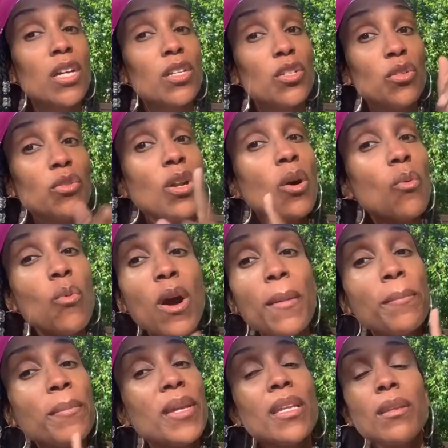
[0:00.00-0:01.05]
You don't
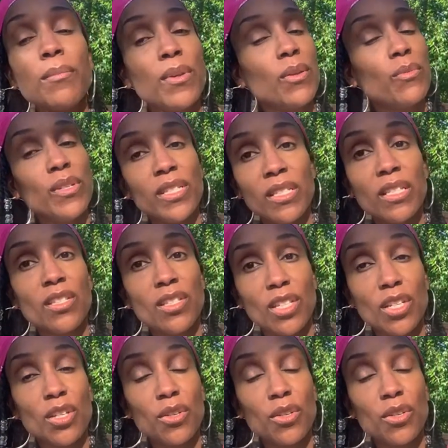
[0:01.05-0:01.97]
want me to be resisting